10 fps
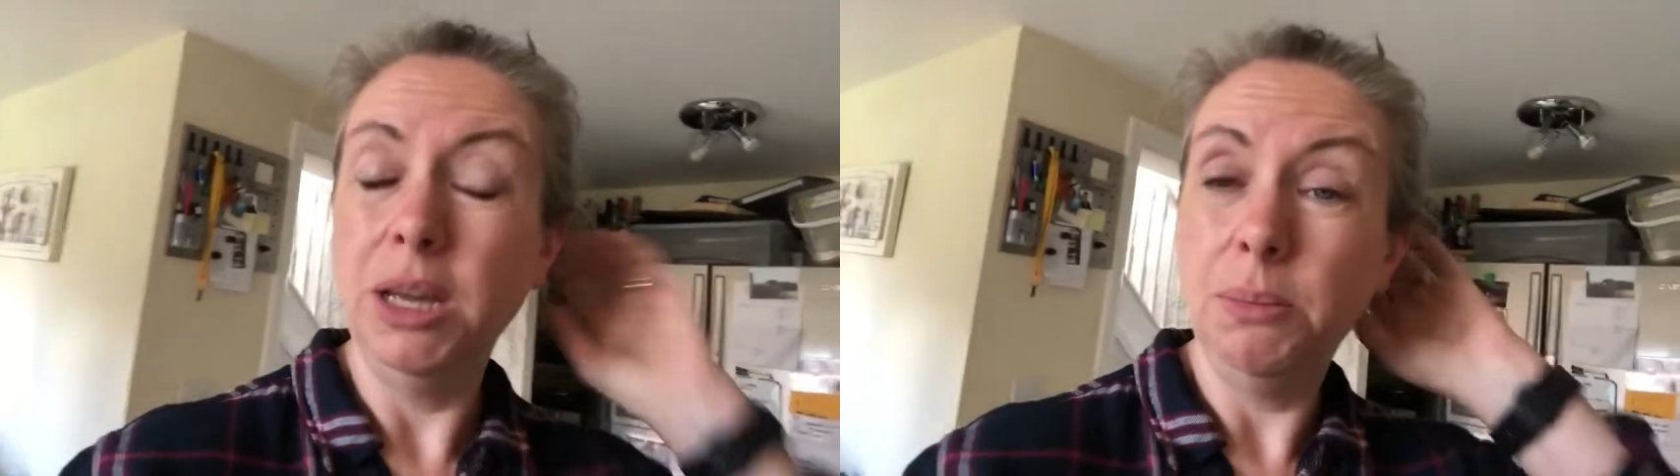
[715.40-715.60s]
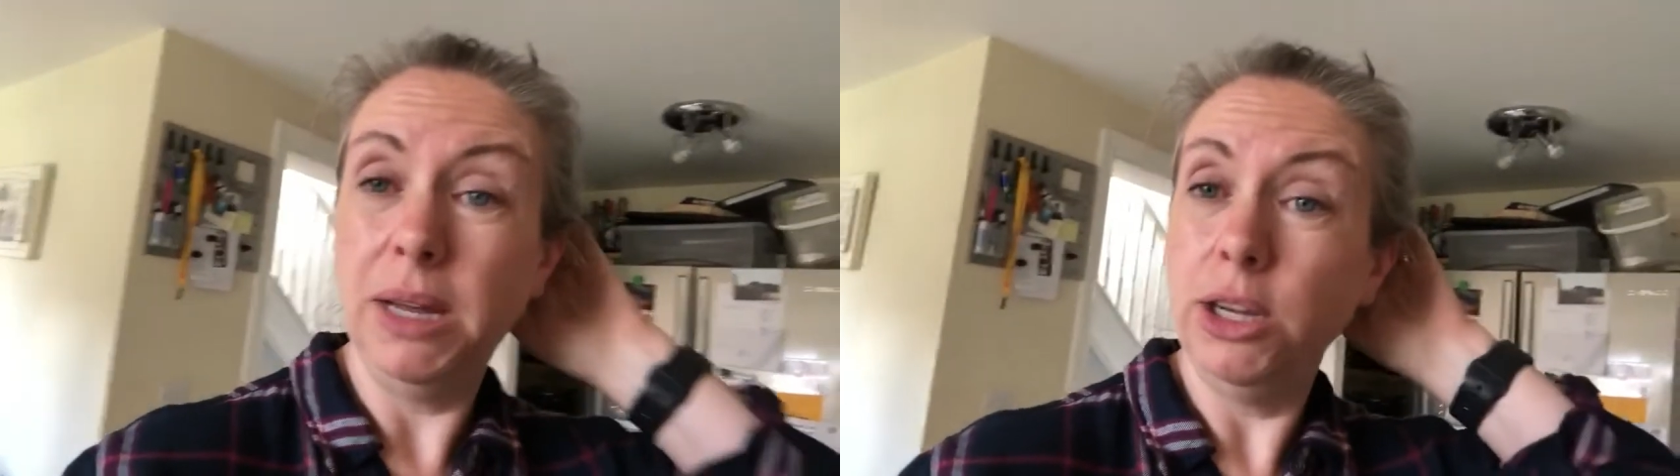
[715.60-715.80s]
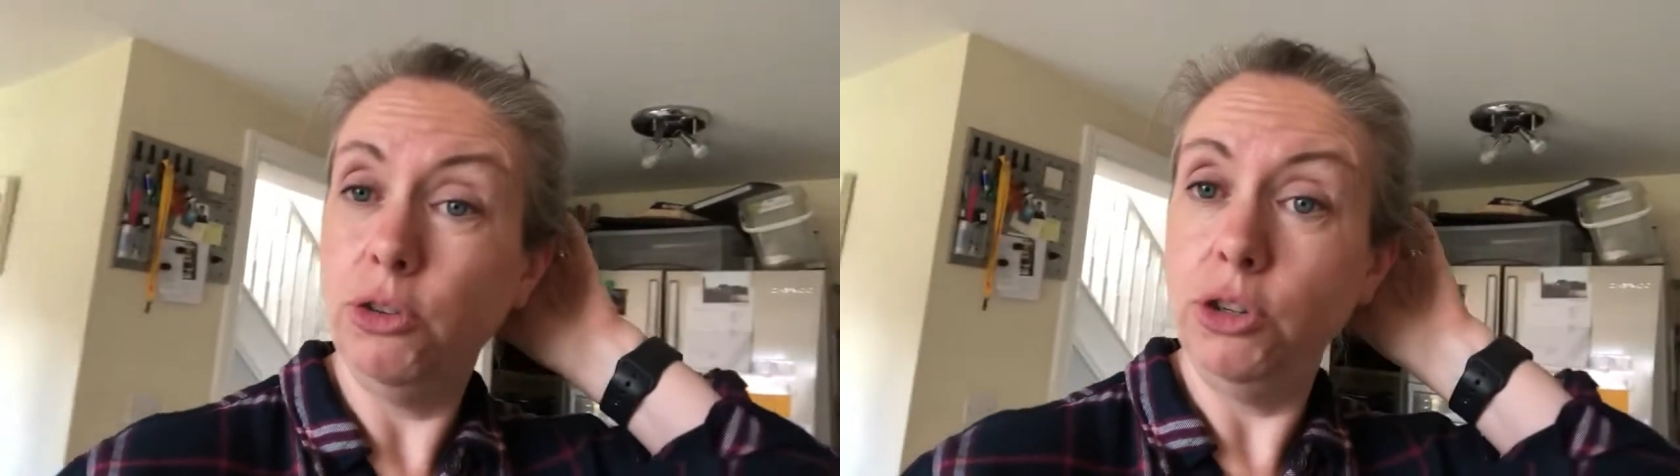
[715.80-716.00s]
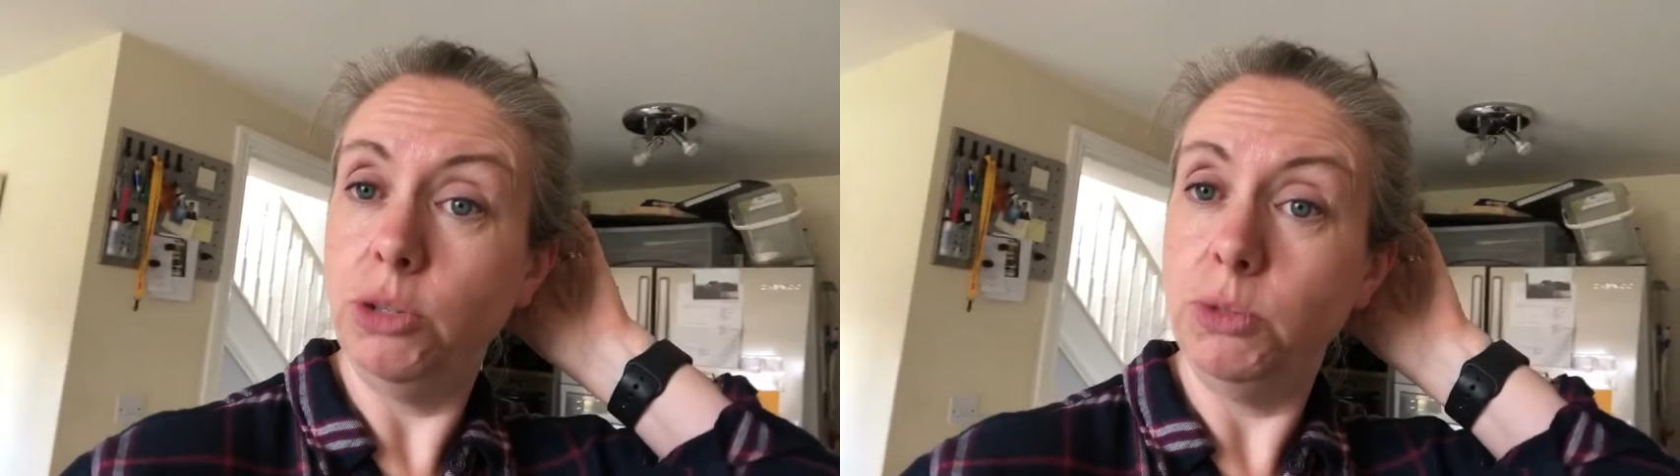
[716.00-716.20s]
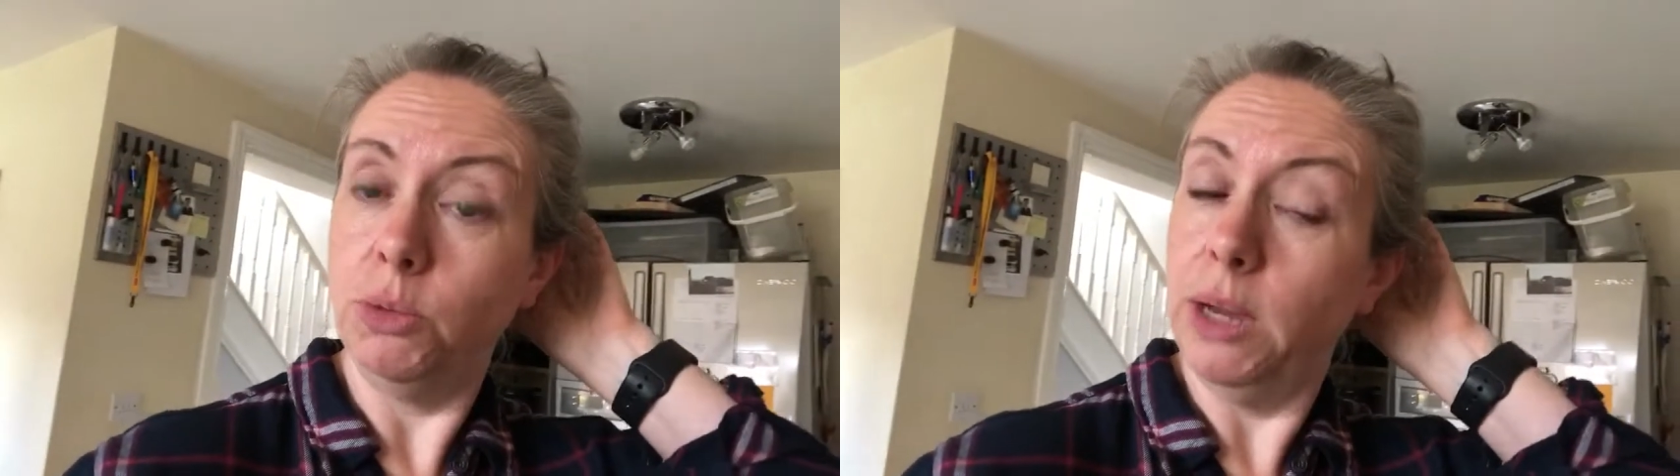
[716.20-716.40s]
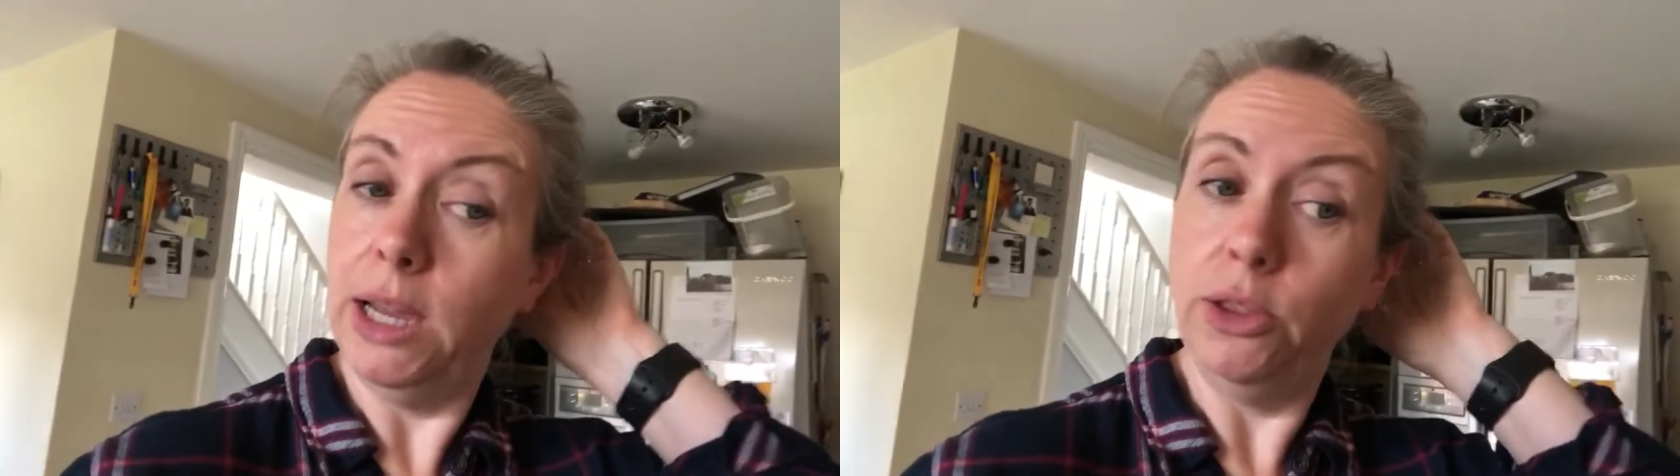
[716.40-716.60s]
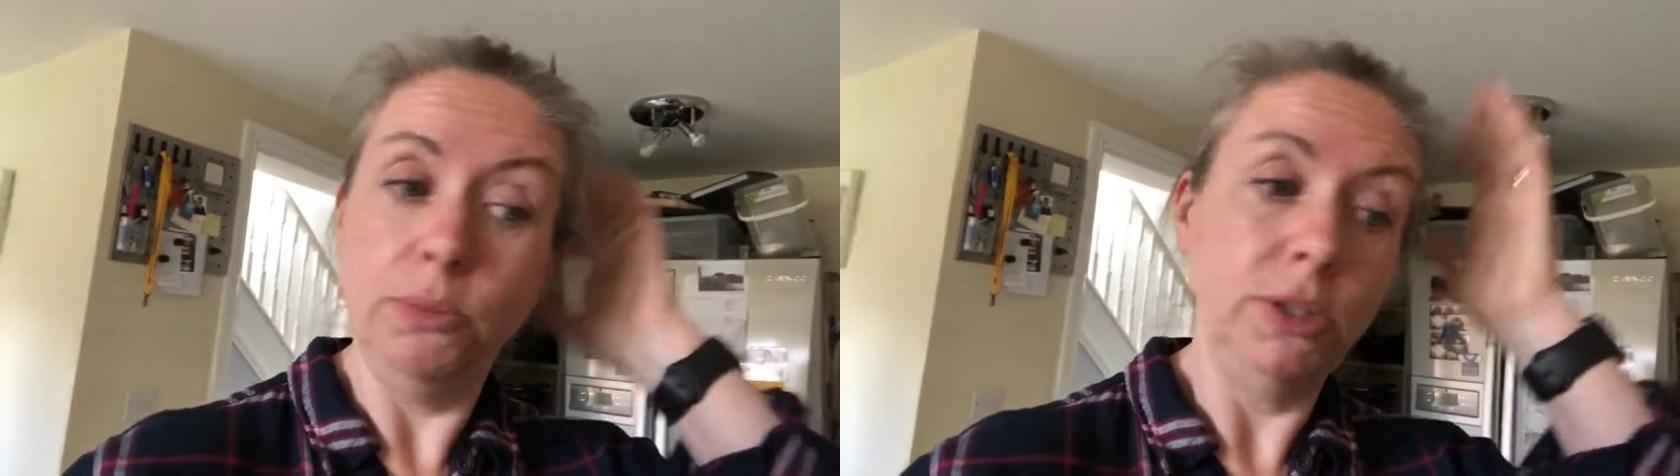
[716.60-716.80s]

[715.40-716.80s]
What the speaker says: might encourage them to wear them.